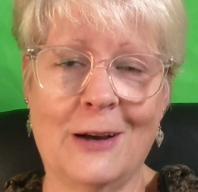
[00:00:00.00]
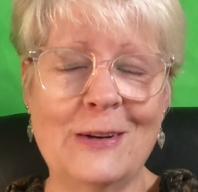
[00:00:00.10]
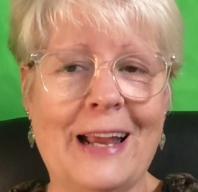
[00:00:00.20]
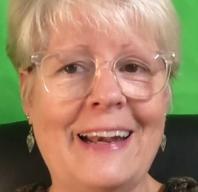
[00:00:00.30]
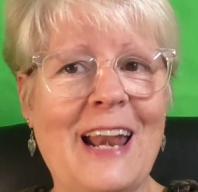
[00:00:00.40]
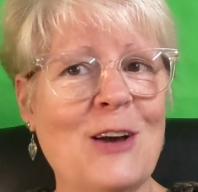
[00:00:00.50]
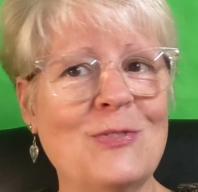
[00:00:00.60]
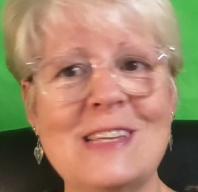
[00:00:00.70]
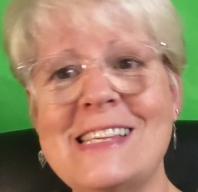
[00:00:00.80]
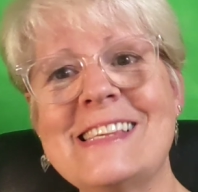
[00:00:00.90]
Okay, now
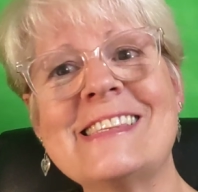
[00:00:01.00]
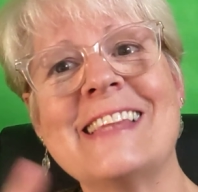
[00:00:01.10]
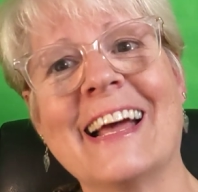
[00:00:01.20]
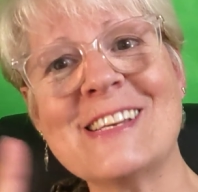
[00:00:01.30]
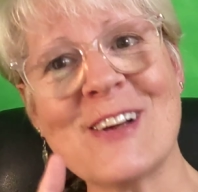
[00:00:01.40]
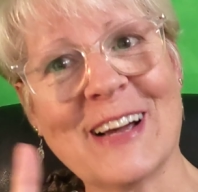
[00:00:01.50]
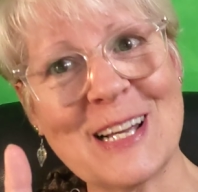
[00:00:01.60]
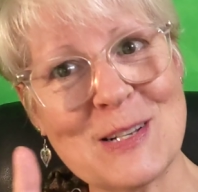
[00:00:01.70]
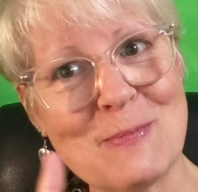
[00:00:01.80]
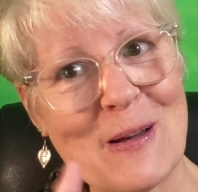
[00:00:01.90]
this is not
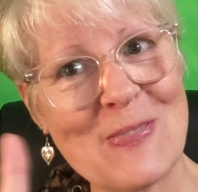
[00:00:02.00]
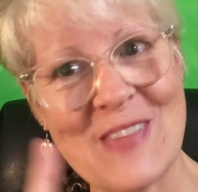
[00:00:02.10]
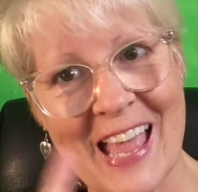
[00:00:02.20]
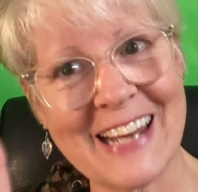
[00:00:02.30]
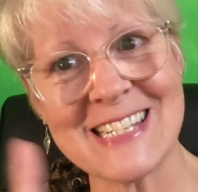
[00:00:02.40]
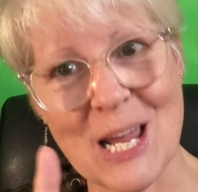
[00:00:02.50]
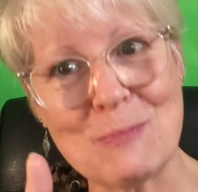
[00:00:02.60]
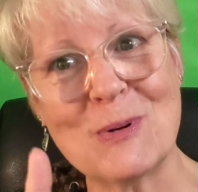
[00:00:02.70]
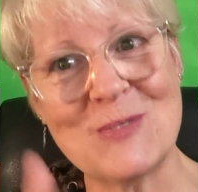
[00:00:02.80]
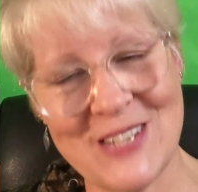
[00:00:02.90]
talking about that
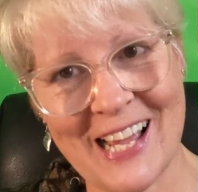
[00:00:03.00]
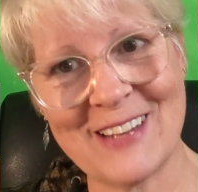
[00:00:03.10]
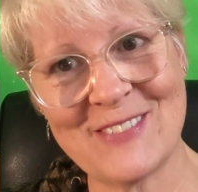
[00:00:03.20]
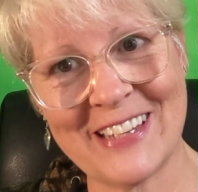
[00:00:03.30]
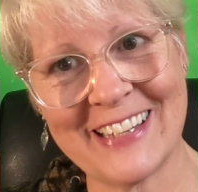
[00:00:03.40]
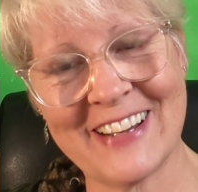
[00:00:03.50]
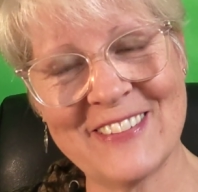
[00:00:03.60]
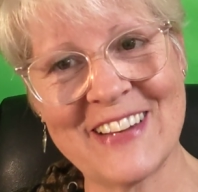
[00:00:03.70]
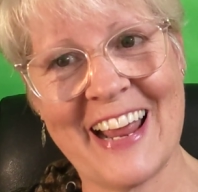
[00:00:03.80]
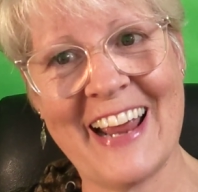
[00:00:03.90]
type of diving,
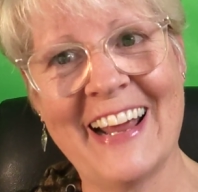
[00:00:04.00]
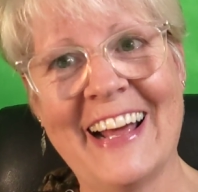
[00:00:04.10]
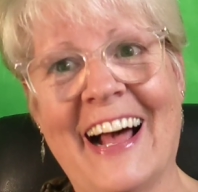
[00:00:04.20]
okay?